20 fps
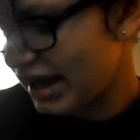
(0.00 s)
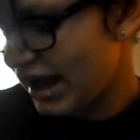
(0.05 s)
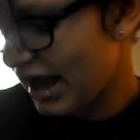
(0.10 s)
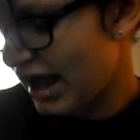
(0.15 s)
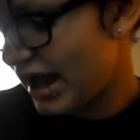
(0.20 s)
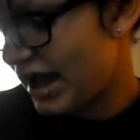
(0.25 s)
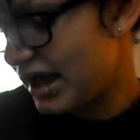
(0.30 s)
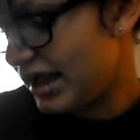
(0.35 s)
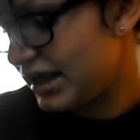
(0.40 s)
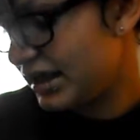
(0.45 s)

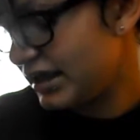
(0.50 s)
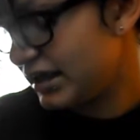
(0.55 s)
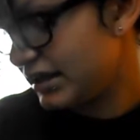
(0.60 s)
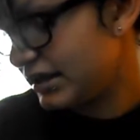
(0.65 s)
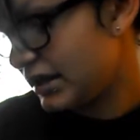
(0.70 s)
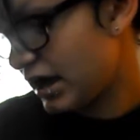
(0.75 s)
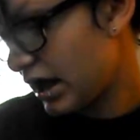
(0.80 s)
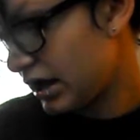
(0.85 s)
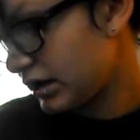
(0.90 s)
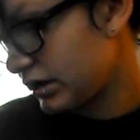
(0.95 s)
I
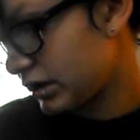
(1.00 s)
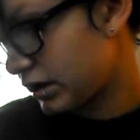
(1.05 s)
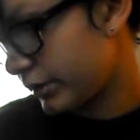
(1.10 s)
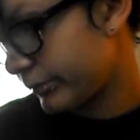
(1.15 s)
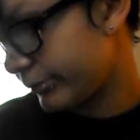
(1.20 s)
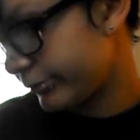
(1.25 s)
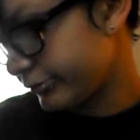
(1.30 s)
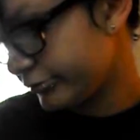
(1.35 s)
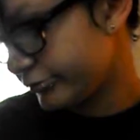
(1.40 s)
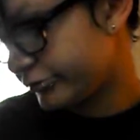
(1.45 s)
got a
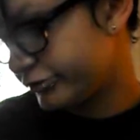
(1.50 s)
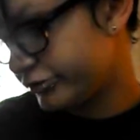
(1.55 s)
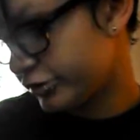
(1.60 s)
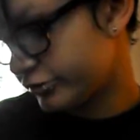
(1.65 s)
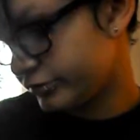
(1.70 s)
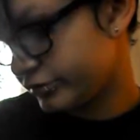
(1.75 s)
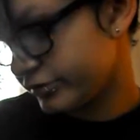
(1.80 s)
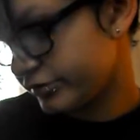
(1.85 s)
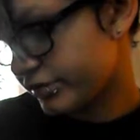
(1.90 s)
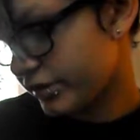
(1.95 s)
couple of
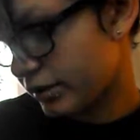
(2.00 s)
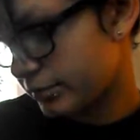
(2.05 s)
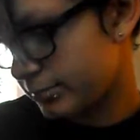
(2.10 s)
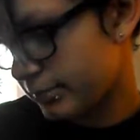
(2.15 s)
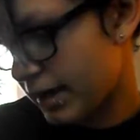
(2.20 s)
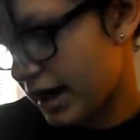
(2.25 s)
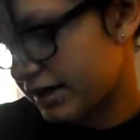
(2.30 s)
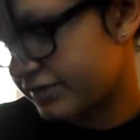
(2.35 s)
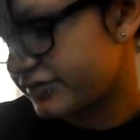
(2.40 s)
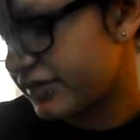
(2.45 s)
chokers on
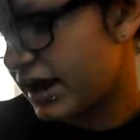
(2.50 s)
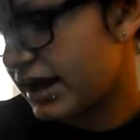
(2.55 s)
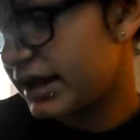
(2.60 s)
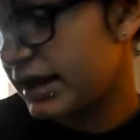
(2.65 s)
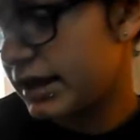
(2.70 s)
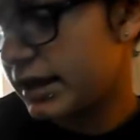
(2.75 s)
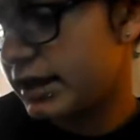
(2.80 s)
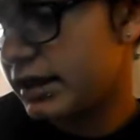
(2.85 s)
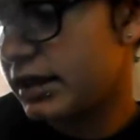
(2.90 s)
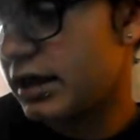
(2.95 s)
Black
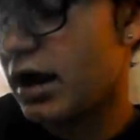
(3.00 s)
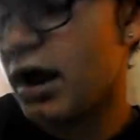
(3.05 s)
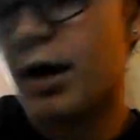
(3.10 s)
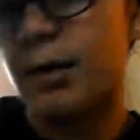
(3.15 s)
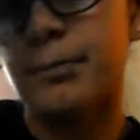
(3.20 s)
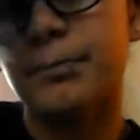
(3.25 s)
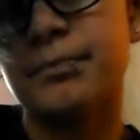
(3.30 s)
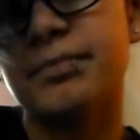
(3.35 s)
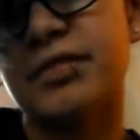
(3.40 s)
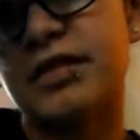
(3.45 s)
Friday. Um,
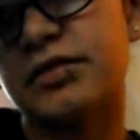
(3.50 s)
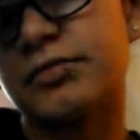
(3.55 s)
this